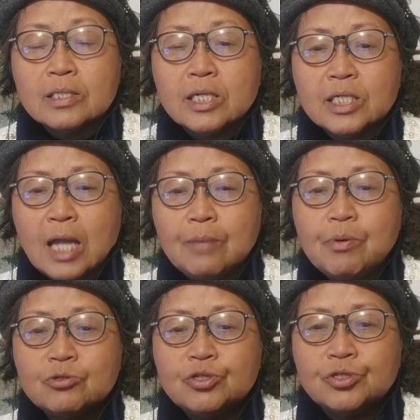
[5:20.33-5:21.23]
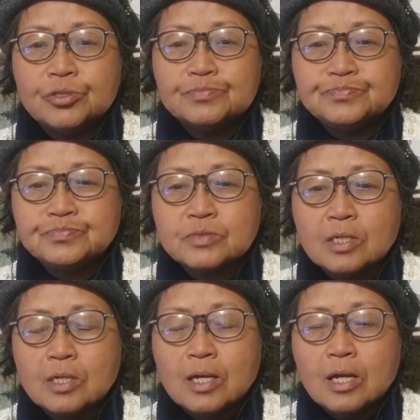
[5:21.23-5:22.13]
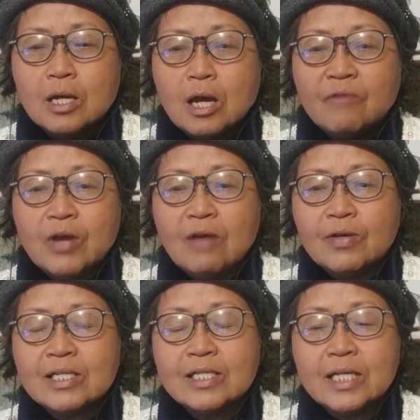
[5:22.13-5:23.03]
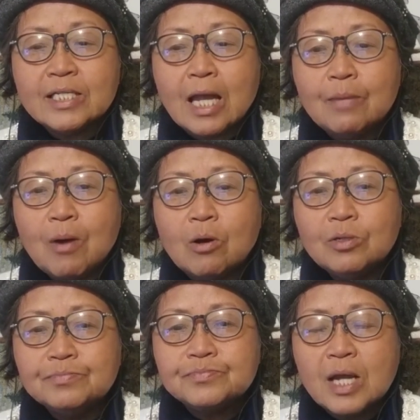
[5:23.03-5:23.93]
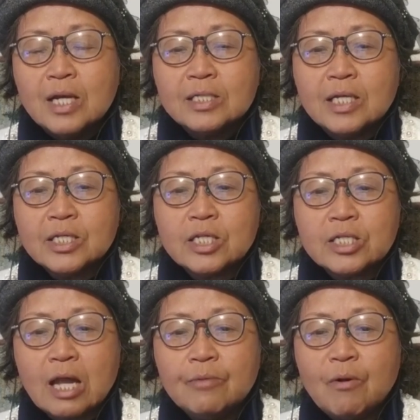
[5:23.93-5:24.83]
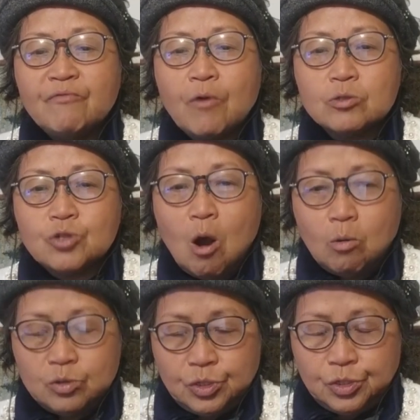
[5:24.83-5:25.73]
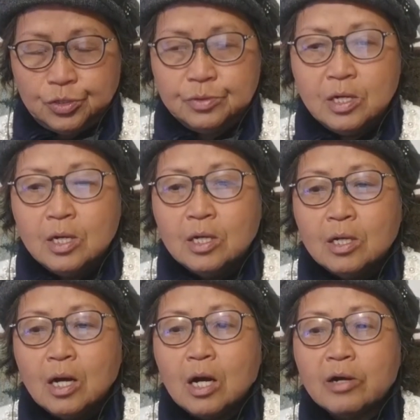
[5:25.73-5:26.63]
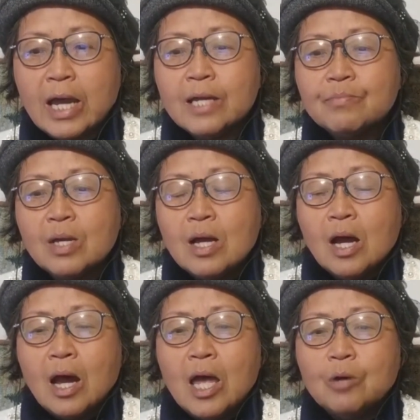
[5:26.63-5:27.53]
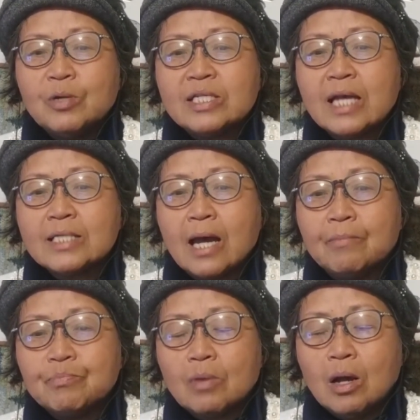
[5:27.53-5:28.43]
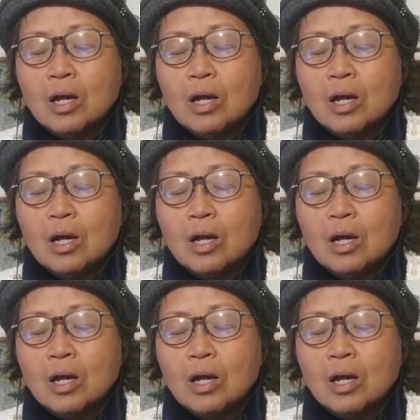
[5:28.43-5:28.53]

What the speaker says: this table too. Have you ever seen this table? This is a table for tones. Okay, we said that